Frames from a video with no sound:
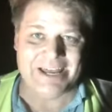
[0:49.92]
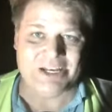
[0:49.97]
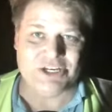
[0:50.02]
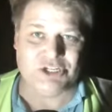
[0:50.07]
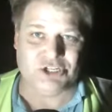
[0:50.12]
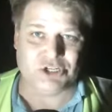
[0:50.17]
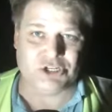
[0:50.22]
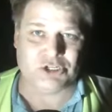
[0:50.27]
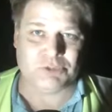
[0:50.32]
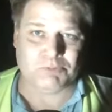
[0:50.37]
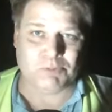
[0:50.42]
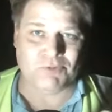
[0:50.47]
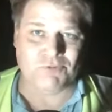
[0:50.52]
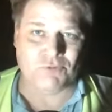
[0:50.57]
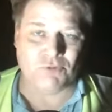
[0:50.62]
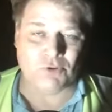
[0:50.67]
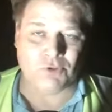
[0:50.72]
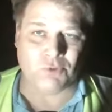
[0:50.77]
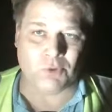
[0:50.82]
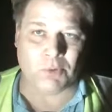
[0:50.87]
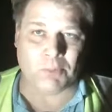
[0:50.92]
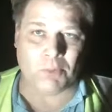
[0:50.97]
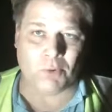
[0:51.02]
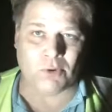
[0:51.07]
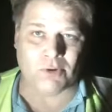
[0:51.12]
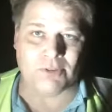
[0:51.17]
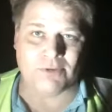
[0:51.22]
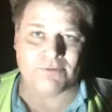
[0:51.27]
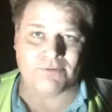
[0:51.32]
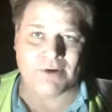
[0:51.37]
just before the
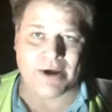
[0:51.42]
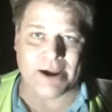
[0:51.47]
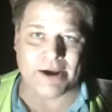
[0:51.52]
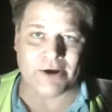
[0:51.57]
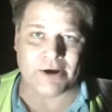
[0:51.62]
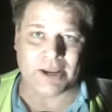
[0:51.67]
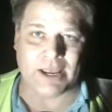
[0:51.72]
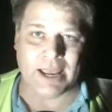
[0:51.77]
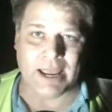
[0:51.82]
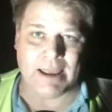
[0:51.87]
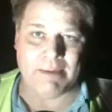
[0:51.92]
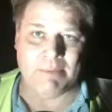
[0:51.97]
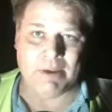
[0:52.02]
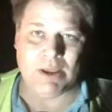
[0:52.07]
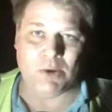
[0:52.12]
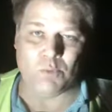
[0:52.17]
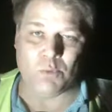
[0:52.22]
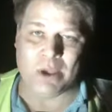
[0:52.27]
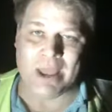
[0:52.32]
report of the fire came in.